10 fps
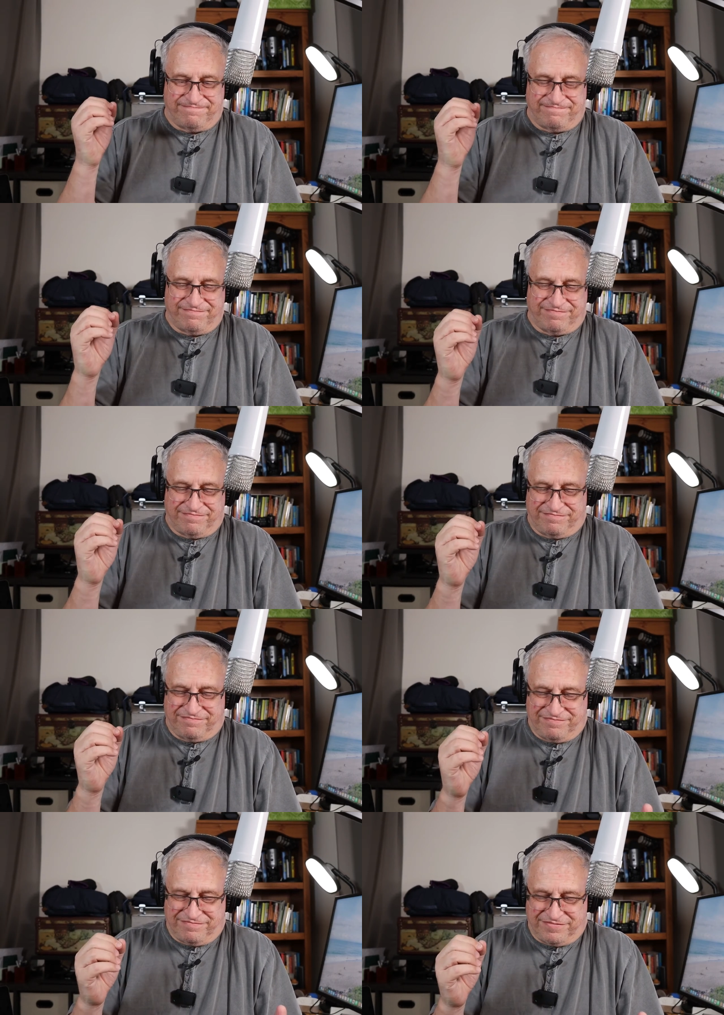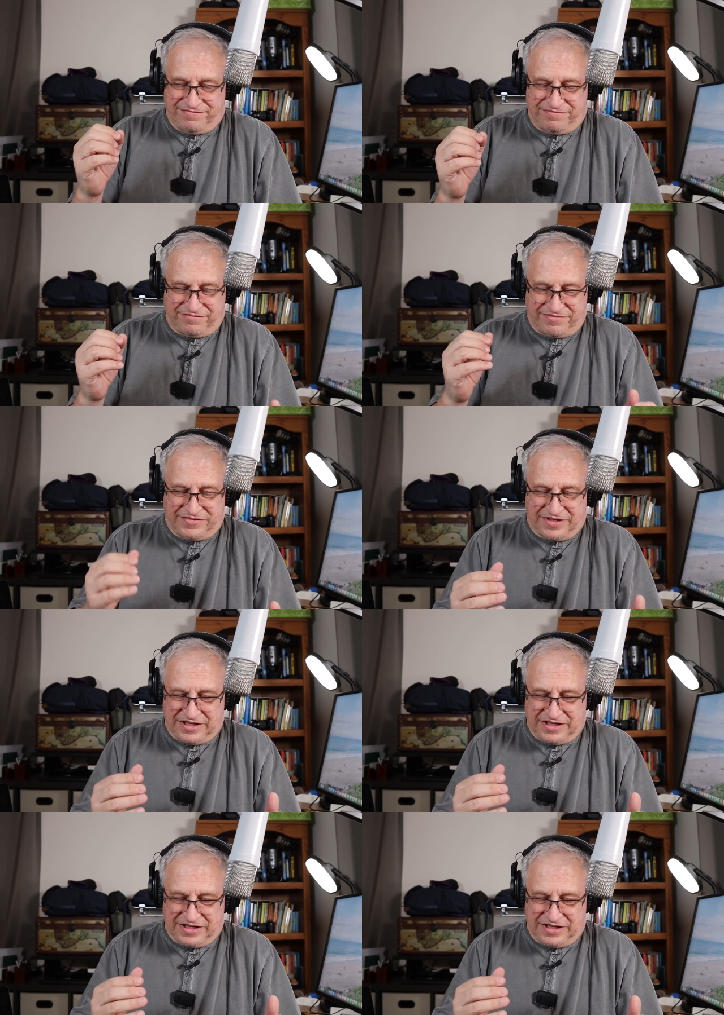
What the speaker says: No one is speaking in this clip.